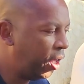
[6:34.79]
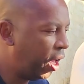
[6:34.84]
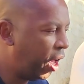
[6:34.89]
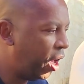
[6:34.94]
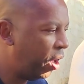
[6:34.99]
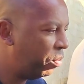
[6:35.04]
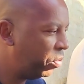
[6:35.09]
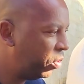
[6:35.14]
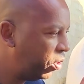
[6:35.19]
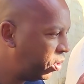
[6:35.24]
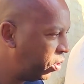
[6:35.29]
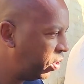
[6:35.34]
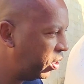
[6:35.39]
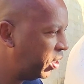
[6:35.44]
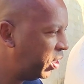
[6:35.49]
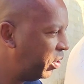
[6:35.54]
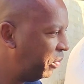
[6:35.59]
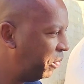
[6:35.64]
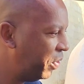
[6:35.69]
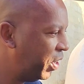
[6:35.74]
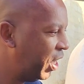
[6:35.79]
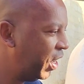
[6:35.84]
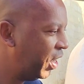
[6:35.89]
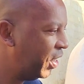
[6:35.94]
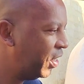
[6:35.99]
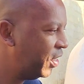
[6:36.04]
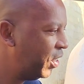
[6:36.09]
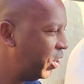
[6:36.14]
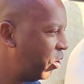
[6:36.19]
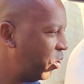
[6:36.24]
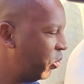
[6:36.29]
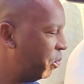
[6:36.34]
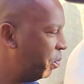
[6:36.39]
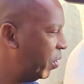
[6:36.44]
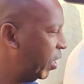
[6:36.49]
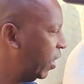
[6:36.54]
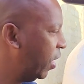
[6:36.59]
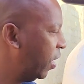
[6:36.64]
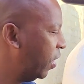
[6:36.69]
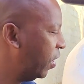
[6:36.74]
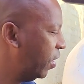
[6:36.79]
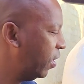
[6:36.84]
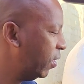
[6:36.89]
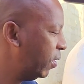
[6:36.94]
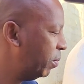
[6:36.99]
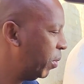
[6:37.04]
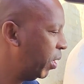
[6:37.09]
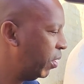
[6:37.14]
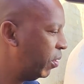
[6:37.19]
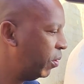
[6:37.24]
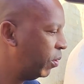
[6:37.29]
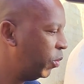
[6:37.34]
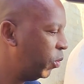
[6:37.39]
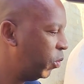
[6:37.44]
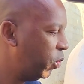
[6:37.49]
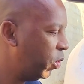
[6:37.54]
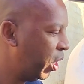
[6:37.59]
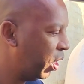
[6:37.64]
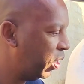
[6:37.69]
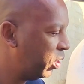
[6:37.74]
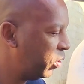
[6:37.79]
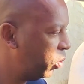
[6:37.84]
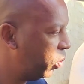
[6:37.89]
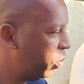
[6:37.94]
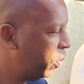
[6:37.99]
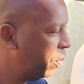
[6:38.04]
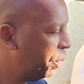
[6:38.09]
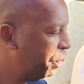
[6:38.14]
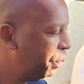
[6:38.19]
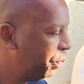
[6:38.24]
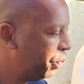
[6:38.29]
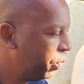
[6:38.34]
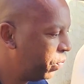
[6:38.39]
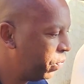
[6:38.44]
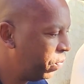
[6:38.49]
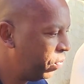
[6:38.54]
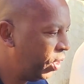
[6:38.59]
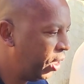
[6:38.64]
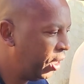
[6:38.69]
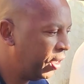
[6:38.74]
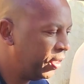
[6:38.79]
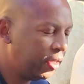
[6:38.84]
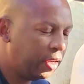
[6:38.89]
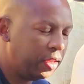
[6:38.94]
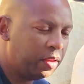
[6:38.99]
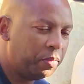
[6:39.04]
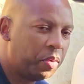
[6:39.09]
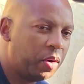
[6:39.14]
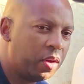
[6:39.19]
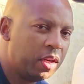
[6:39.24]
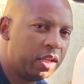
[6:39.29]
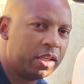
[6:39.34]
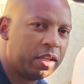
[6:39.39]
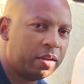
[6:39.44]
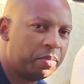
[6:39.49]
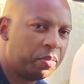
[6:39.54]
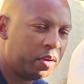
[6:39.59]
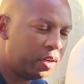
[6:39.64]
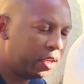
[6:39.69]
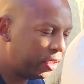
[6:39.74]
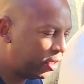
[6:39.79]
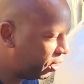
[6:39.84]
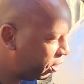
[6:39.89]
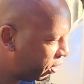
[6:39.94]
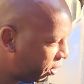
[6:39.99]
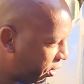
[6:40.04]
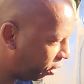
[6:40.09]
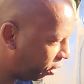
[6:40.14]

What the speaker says: I'm crossing fingers hoping that this method will work. So let's get the polish and polish this thing.